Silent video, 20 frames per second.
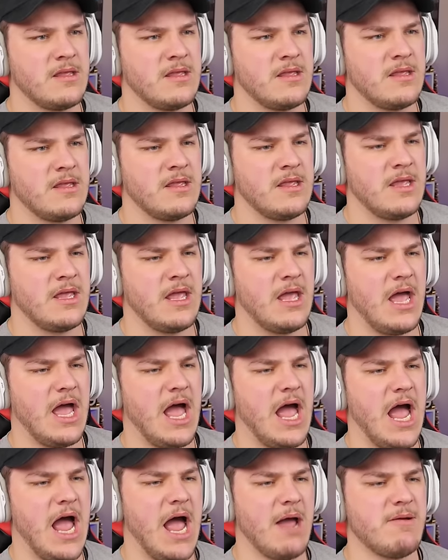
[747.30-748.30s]
Huh?
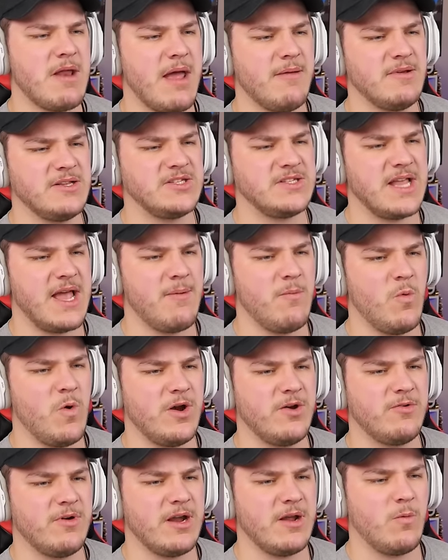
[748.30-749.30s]
I'm
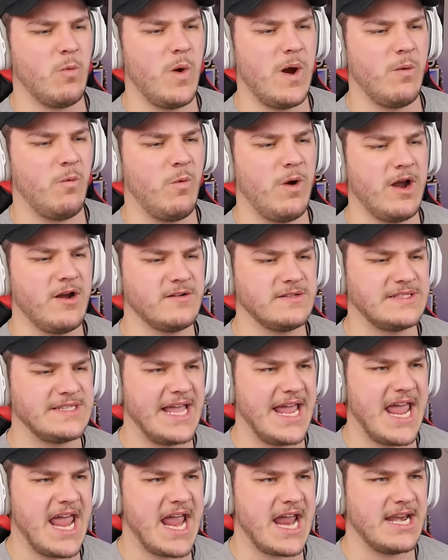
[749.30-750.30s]
wondering where's the
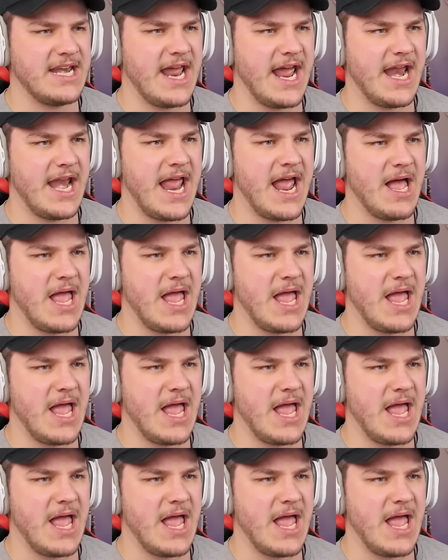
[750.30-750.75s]
hand at?